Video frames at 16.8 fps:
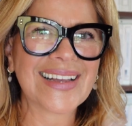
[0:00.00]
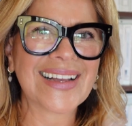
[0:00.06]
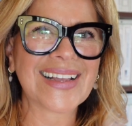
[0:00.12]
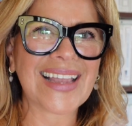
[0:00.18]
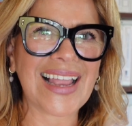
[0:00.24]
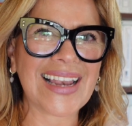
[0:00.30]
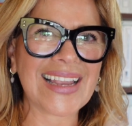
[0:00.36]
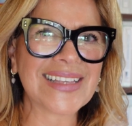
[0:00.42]

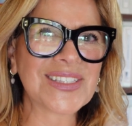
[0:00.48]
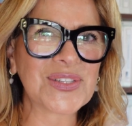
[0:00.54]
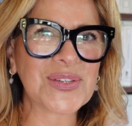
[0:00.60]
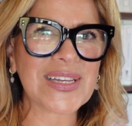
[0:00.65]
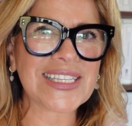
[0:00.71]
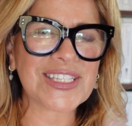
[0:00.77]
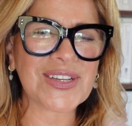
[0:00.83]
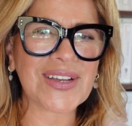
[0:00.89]
Okay, let's do
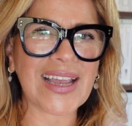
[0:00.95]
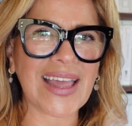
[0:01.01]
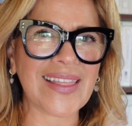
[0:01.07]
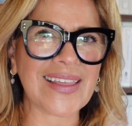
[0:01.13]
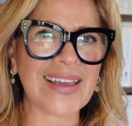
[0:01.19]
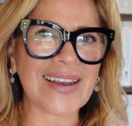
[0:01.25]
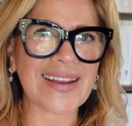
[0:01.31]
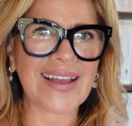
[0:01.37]
it
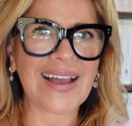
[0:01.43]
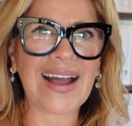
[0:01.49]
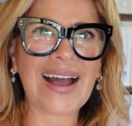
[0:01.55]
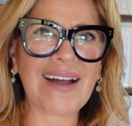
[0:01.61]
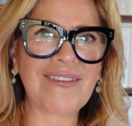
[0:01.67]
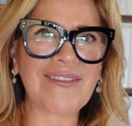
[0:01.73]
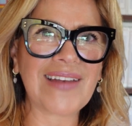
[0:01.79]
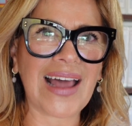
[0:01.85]
together.
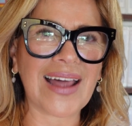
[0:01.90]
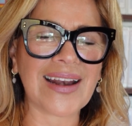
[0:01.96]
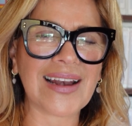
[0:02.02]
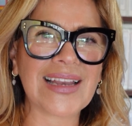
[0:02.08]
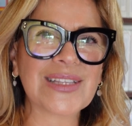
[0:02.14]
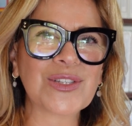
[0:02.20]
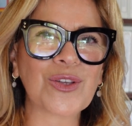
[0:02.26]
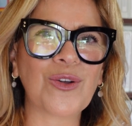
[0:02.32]
Hablar.
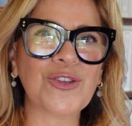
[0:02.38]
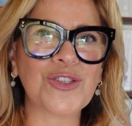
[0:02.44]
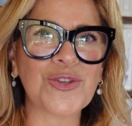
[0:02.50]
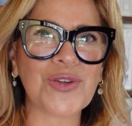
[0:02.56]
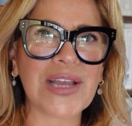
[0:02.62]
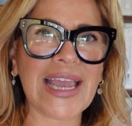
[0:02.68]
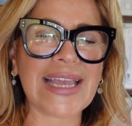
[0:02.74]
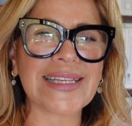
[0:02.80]
Let's
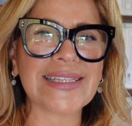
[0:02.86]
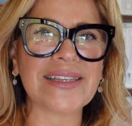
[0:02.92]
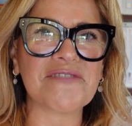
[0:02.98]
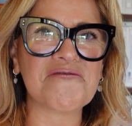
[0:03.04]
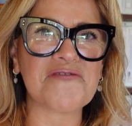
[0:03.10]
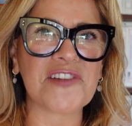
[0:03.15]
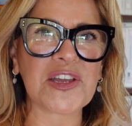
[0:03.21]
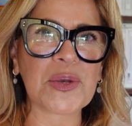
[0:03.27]
conjugate the
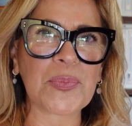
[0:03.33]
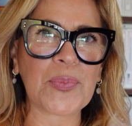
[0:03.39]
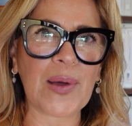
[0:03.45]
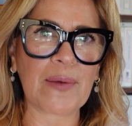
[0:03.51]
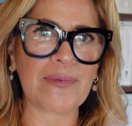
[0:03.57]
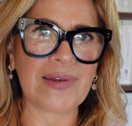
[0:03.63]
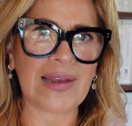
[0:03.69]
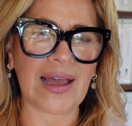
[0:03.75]
verb
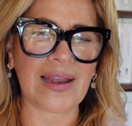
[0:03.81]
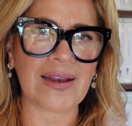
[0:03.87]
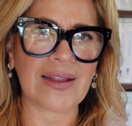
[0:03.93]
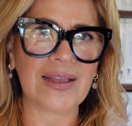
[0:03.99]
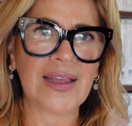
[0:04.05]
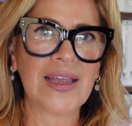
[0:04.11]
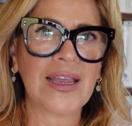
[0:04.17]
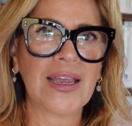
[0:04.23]
hablar.
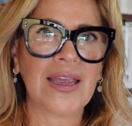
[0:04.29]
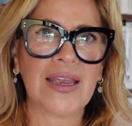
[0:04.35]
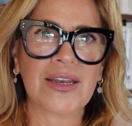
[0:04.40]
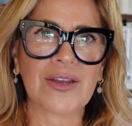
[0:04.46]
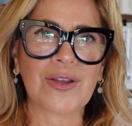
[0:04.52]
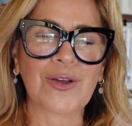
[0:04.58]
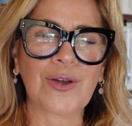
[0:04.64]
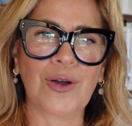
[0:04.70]

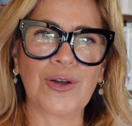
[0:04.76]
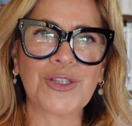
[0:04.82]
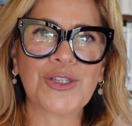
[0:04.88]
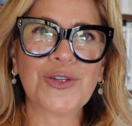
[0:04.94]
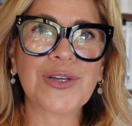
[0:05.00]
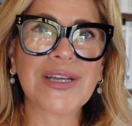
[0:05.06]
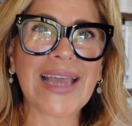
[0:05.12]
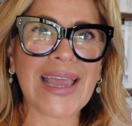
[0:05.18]
To
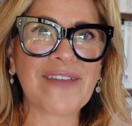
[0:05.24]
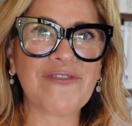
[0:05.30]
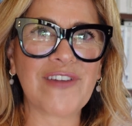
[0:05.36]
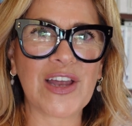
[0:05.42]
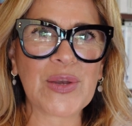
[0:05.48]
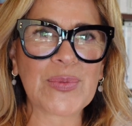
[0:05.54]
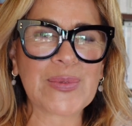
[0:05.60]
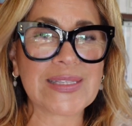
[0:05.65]
conjugate
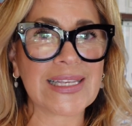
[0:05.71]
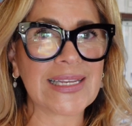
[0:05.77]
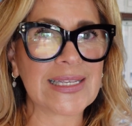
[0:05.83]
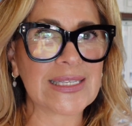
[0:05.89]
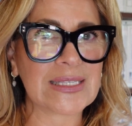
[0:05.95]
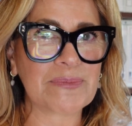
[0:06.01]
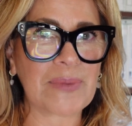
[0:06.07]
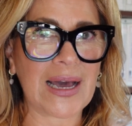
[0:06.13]
verbs in
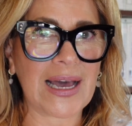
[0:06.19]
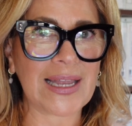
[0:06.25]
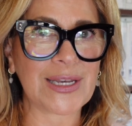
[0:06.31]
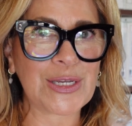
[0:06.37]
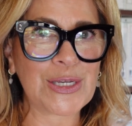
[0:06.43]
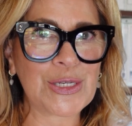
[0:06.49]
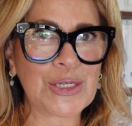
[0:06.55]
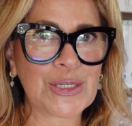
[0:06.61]

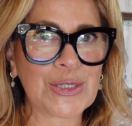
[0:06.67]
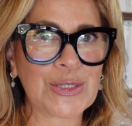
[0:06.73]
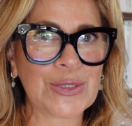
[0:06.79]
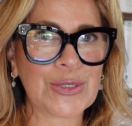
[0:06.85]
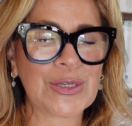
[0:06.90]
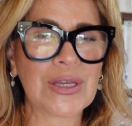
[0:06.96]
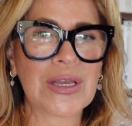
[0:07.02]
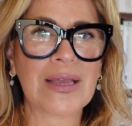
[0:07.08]
Spanish,
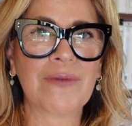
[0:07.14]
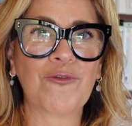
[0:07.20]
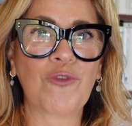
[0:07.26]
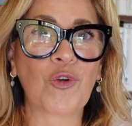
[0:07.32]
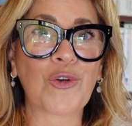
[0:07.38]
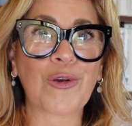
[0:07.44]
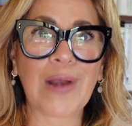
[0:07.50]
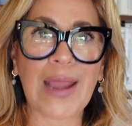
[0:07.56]

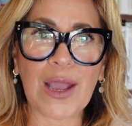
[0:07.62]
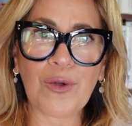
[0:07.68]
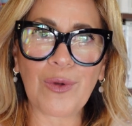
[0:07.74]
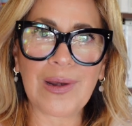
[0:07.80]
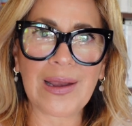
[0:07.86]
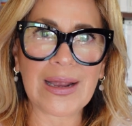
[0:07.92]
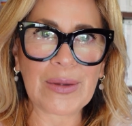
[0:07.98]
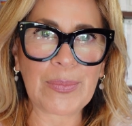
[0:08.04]
for
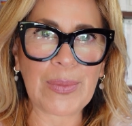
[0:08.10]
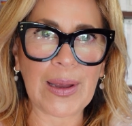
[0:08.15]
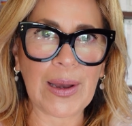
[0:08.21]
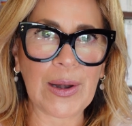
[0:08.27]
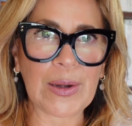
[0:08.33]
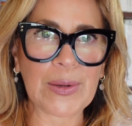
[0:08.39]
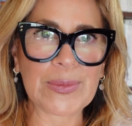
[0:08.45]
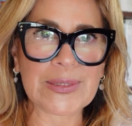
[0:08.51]
regular
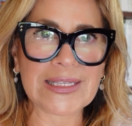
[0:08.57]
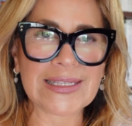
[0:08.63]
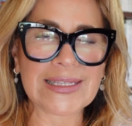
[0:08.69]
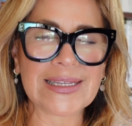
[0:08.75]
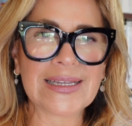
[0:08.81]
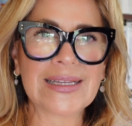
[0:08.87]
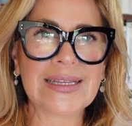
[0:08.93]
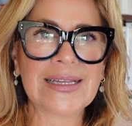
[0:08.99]
verbs,
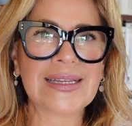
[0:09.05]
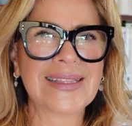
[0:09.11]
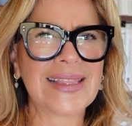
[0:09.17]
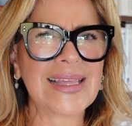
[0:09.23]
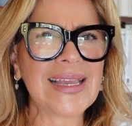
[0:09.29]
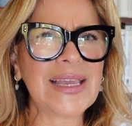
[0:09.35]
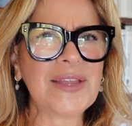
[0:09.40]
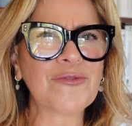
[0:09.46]

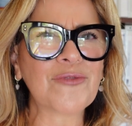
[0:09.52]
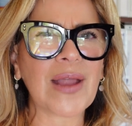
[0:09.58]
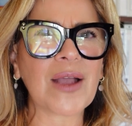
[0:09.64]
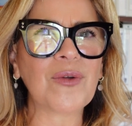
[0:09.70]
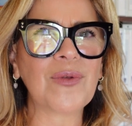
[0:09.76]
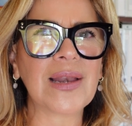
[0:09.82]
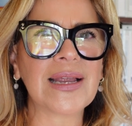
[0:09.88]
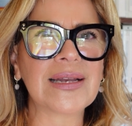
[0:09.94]
thinking
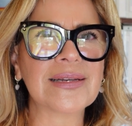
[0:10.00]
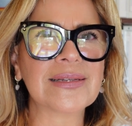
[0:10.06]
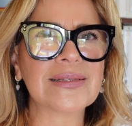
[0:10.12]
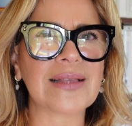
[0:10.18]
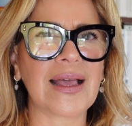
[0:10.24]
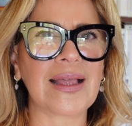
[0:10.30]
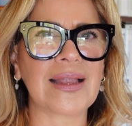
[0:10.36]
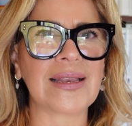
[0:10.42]
regulars
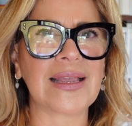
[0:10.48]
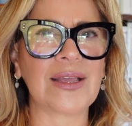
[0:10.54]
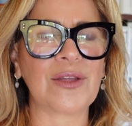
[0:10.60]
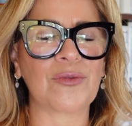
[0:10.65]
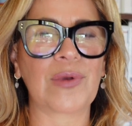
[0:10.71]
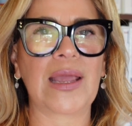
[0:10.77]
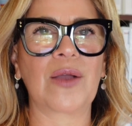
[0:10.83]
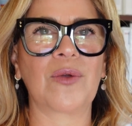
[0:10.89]
and
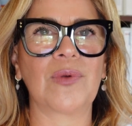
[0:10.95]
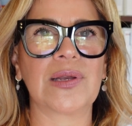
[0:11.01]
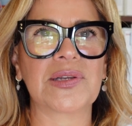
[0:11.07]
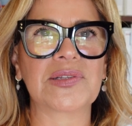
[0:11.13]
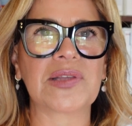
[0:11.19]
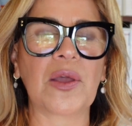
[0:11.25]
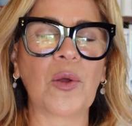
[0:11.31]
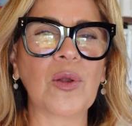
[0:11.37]

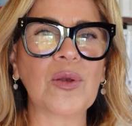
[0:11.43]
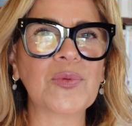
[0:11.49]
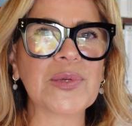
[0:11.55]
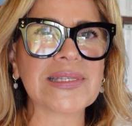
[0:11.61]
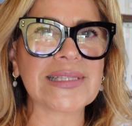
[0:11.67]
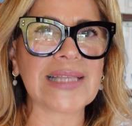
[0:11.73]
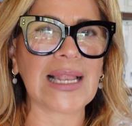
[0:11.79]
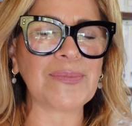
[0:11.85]
irregulars. I
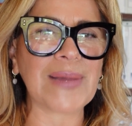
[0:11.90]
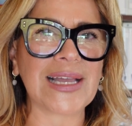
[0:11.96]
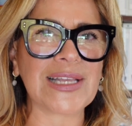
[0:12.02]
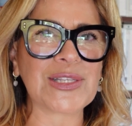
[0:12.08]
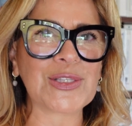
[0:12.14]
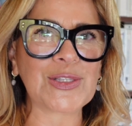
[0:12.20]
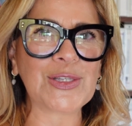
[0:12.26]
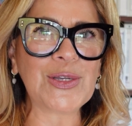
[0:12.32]
always tell my
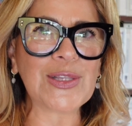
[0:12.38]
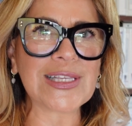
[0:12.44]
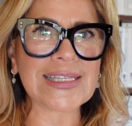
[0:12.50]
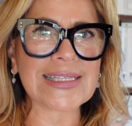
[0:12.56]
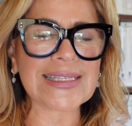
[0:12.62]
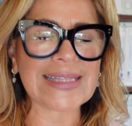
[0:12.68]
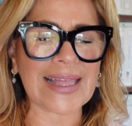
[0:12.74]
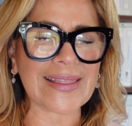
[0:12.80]

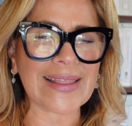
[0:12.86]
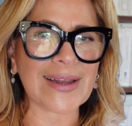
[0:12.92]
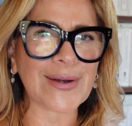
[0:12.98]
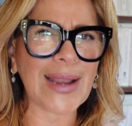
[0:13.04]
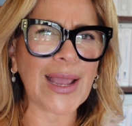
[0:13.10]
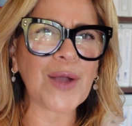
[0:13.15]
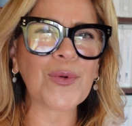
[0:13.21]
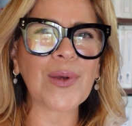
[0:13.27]
students that the
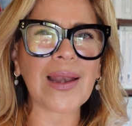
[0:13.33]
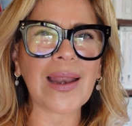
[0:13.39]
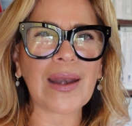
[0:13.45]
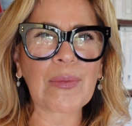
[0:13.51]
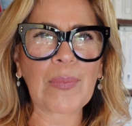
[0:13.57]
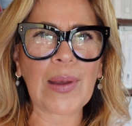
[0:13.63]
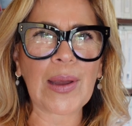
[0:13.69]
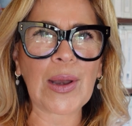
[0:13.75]

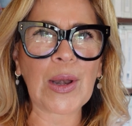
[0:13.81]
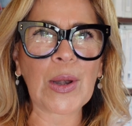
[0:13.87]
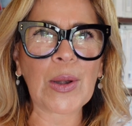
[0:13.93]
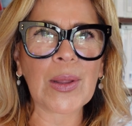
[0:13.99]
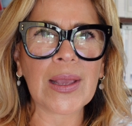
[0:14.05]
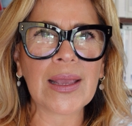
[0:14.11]
regular verb